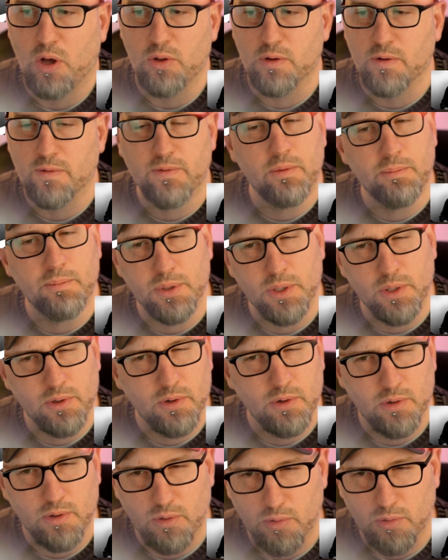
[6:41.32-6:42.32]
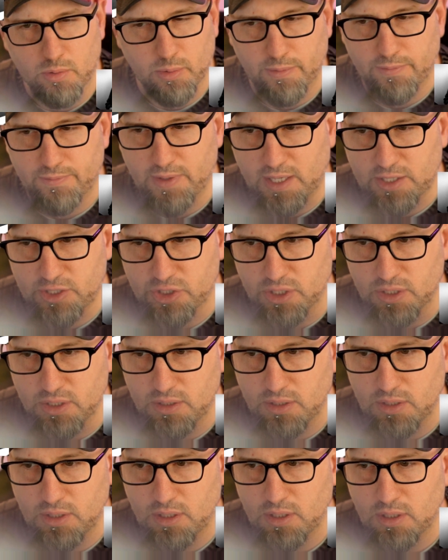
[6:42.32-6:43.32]
colorful blur or
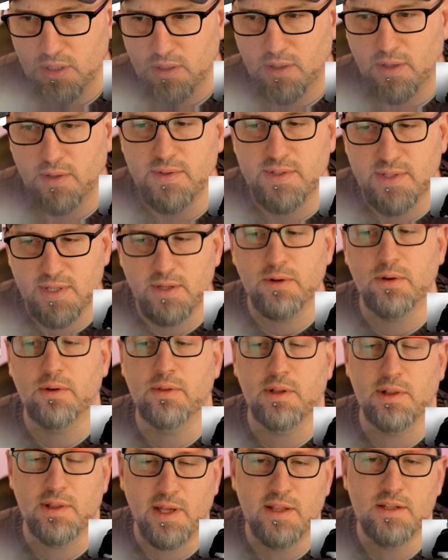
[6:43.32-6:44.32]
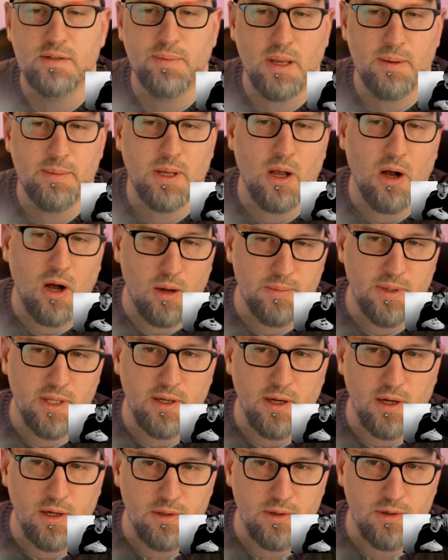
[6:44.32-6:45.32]
reflection, consider the Lensbaby
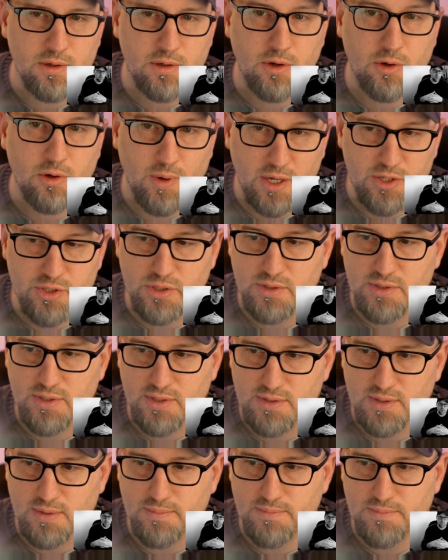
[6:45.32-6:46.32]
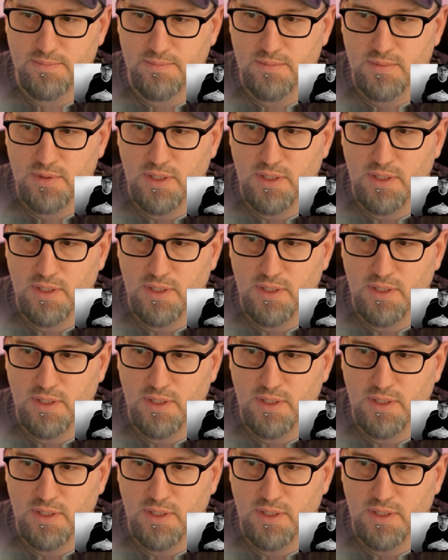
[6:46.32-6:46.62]
Omni Color Correction System